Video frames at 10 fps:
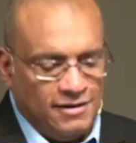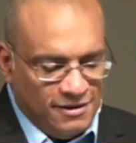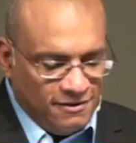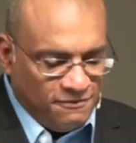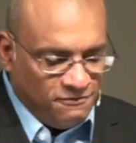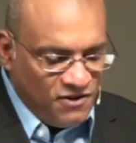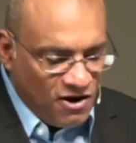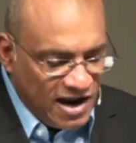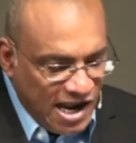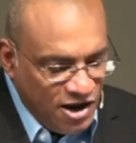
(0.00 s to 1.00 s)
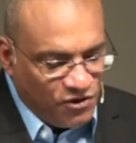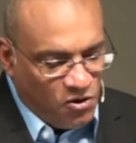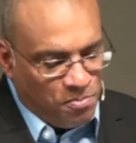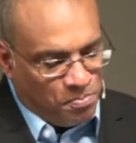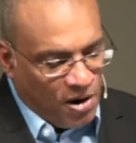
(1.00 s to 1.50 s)
very
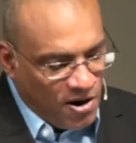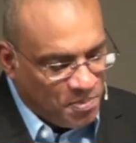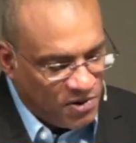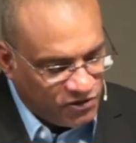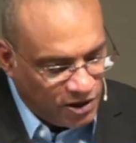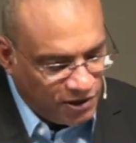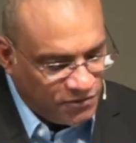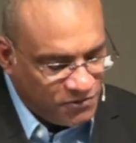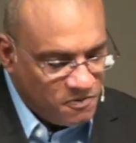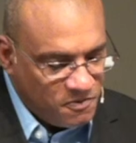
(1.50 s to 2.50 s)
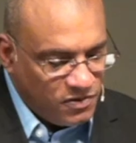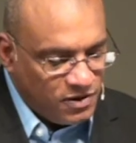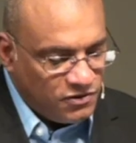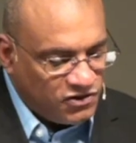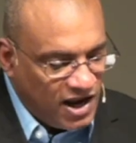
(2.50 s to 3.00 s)
evil purpose of
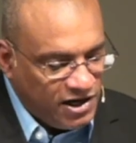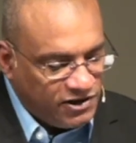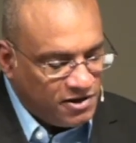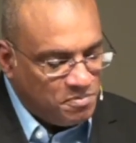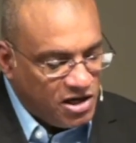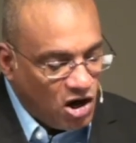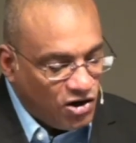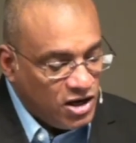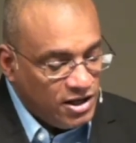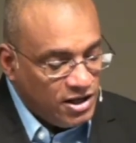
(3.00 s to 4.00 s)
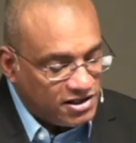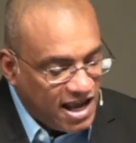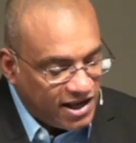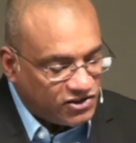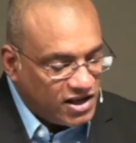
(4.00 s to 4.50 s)
Satan, because the
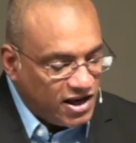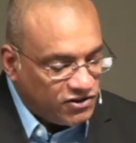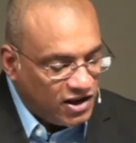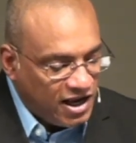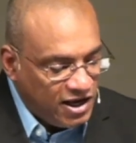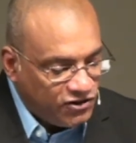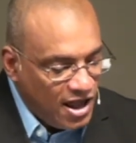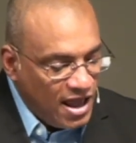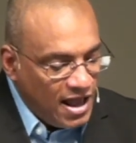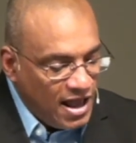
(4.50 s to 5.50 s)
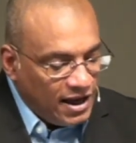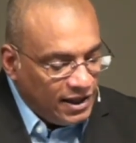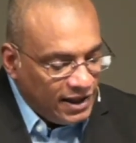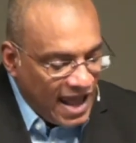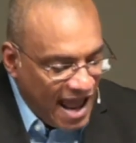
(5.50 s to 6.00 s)
text says he's
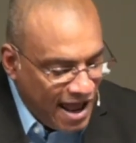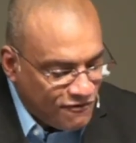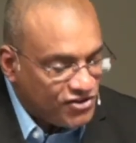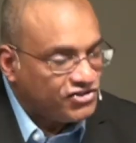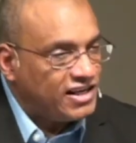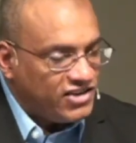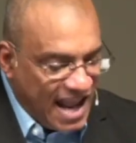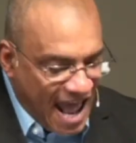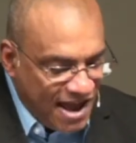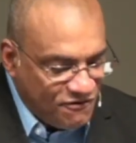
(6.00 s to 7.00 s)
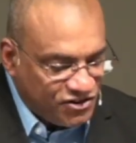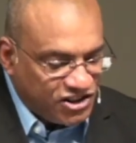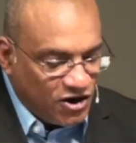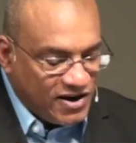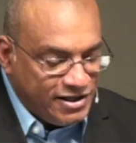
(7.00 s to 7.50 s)
the
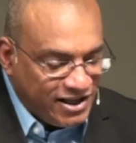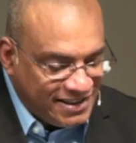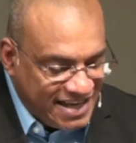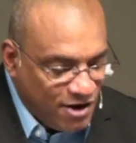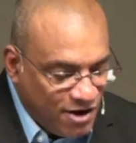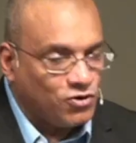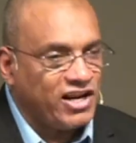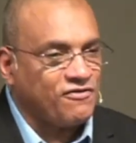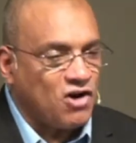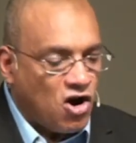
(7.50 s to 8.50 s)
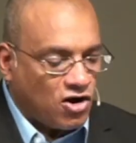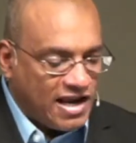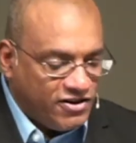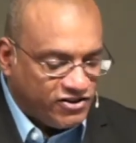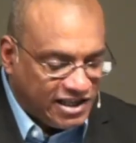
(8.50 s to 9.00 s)
adversary, the devil. Definitely,
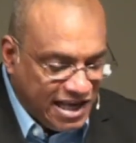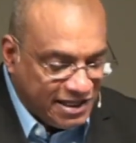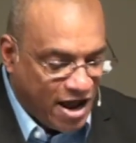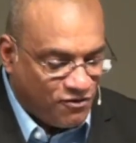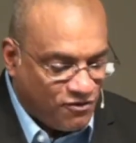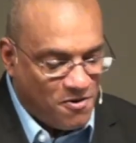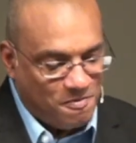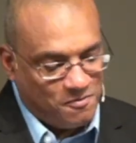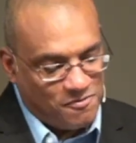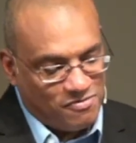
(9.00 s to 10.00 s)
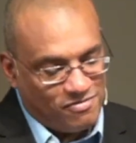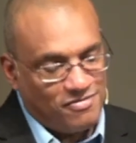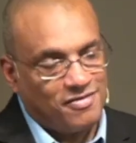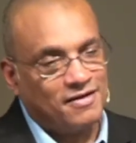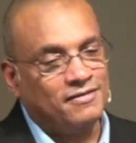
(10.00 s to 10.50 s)
he's the devil.
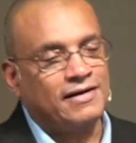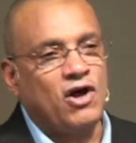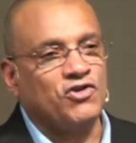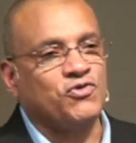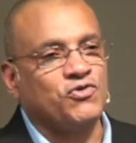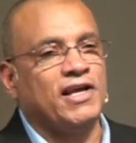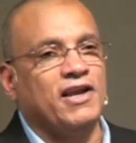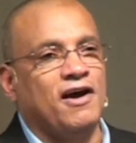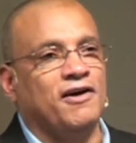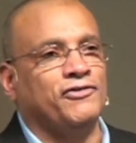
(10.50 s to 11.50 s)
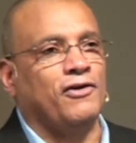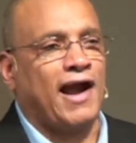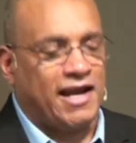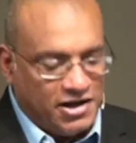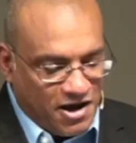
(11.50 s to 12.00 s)
Now notice what he does, or how he does it.